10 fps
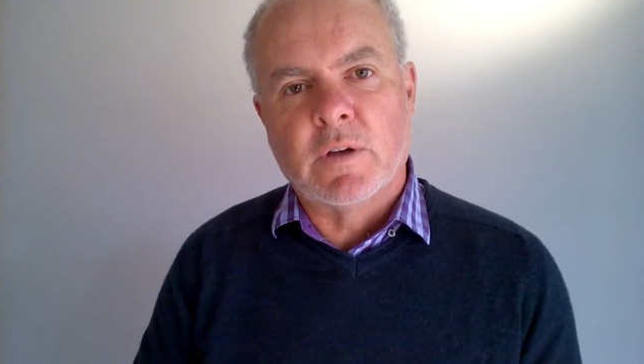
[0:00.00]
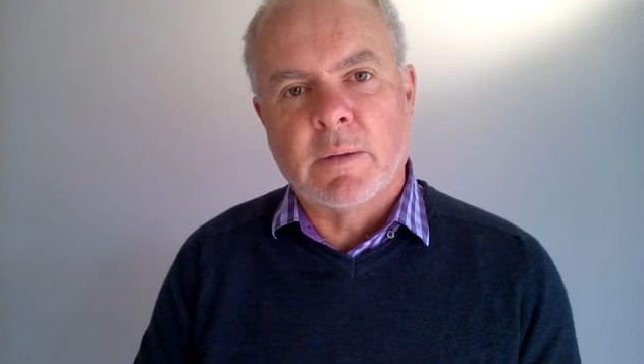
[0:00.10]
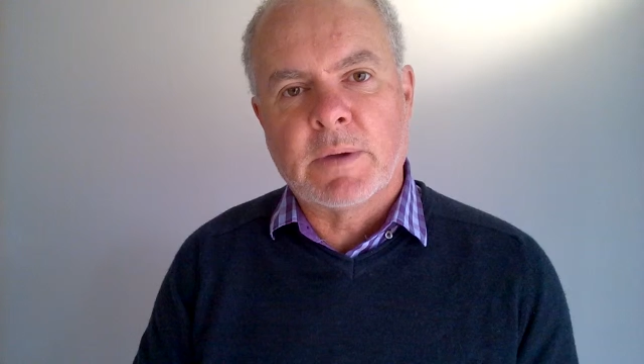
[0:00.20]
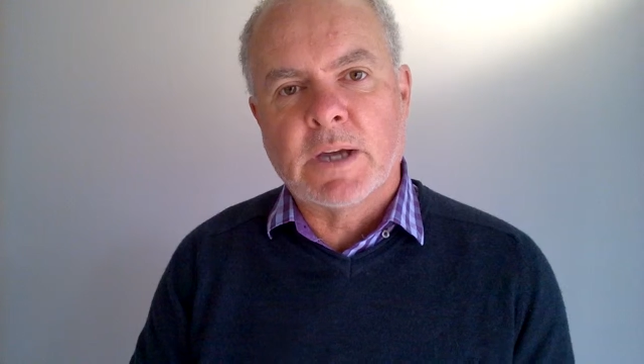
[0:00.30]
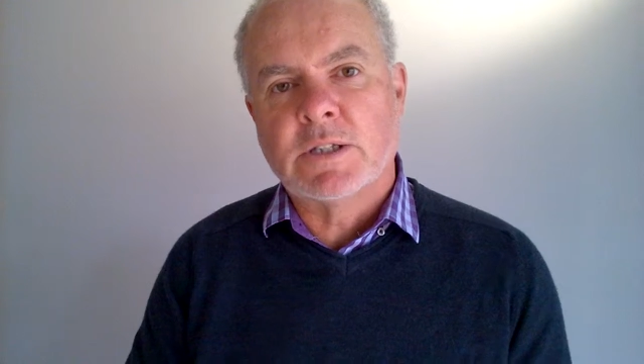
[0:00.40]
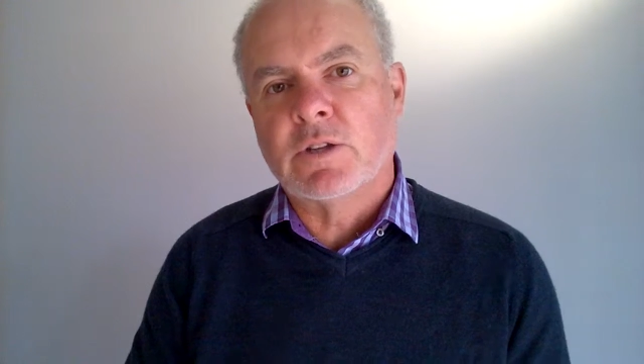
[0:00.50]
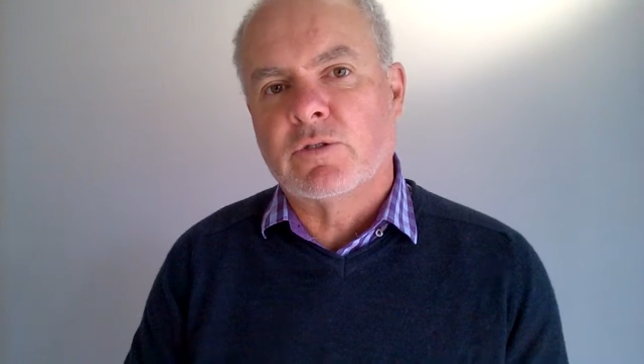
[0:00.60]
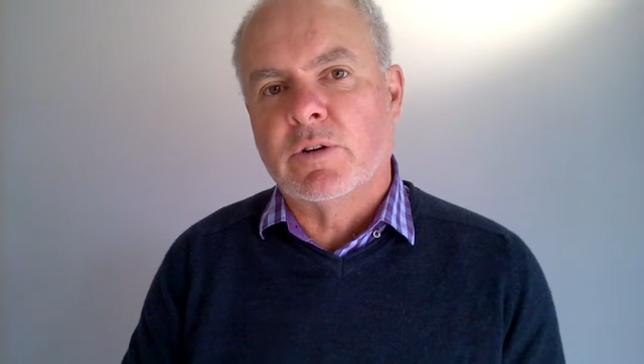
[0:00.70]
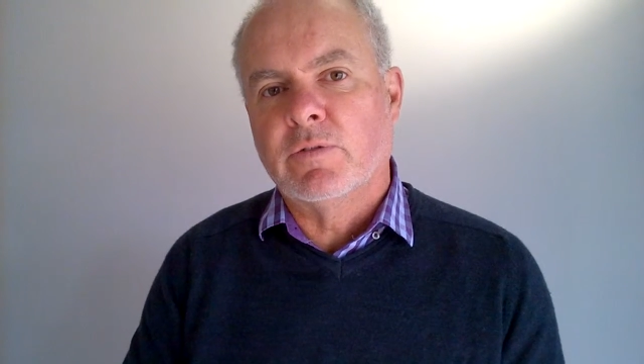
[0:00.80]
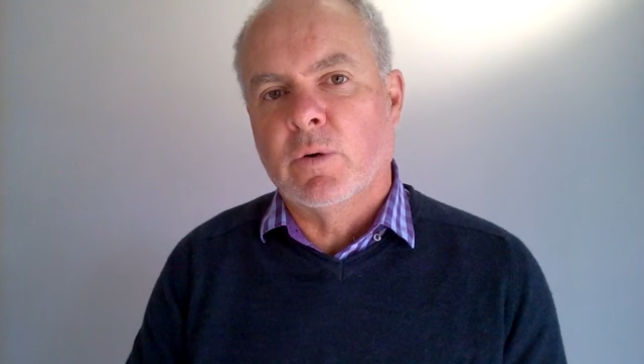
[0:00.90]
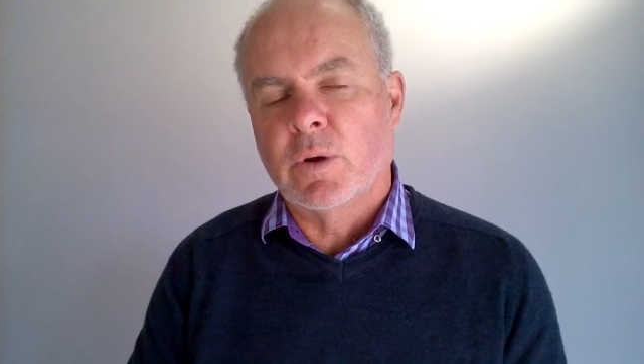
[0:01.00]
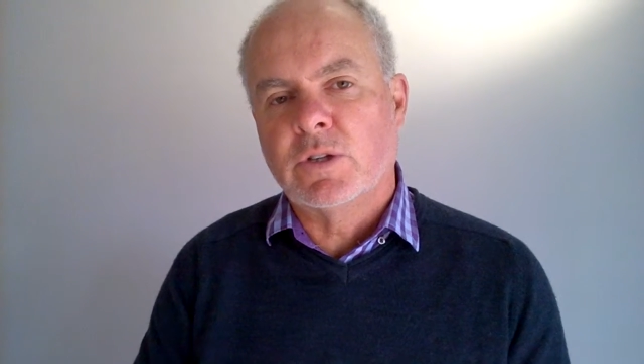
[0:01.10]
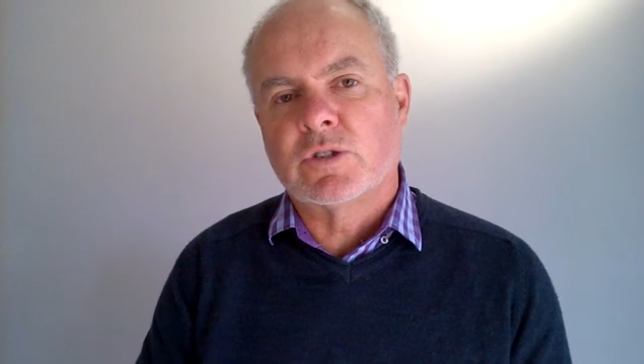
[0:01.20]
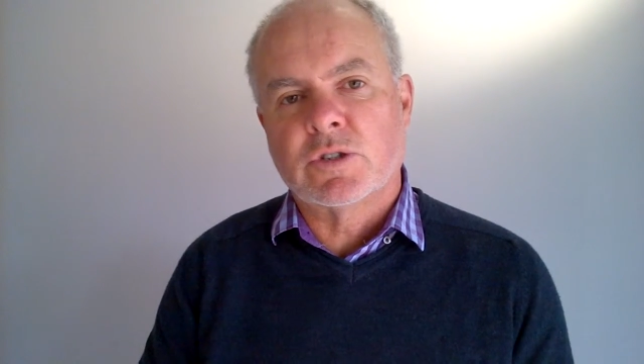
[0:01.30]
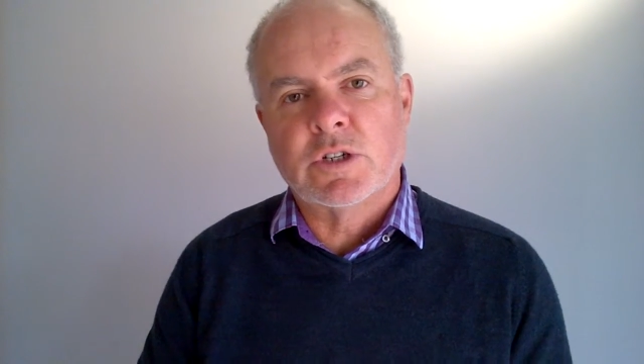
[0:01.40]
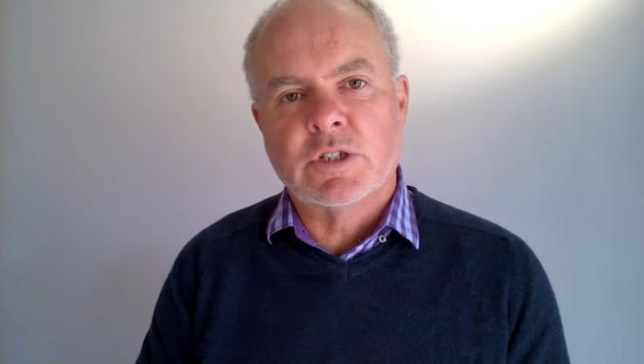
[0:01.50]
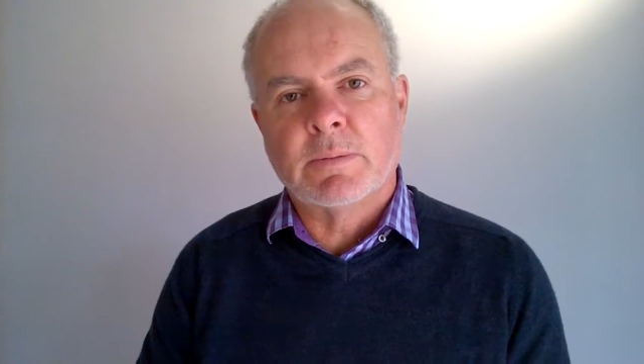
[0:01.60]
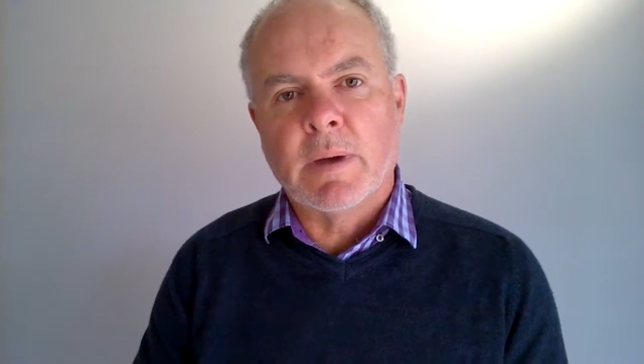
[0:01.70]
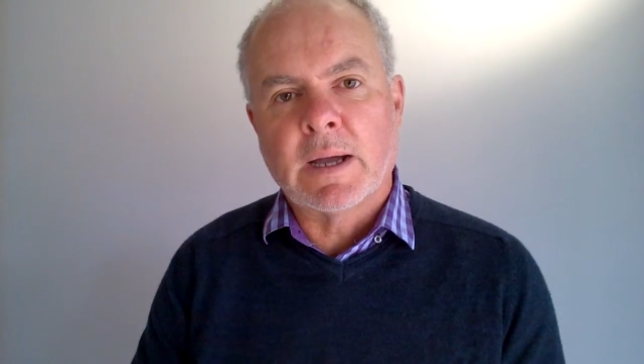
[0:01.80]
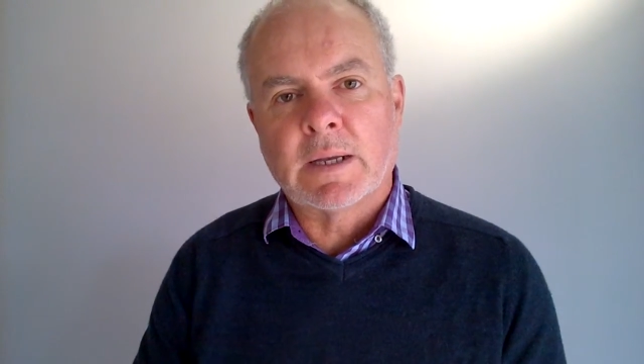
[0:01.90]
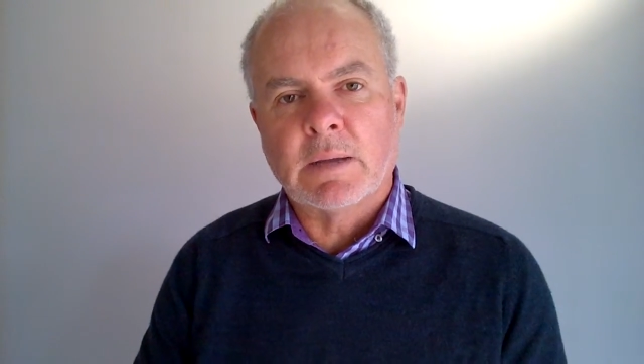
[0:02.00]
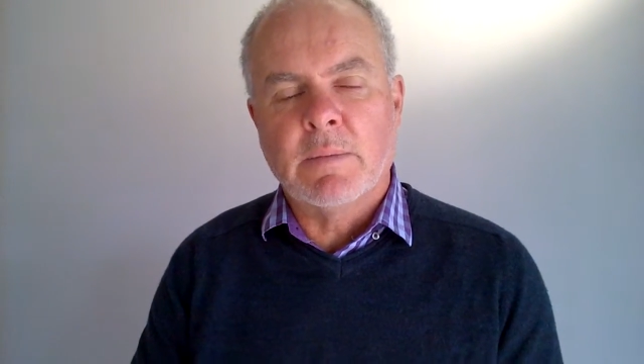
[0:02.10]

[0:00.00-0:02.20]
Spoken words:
MKT340 Strategic Marketing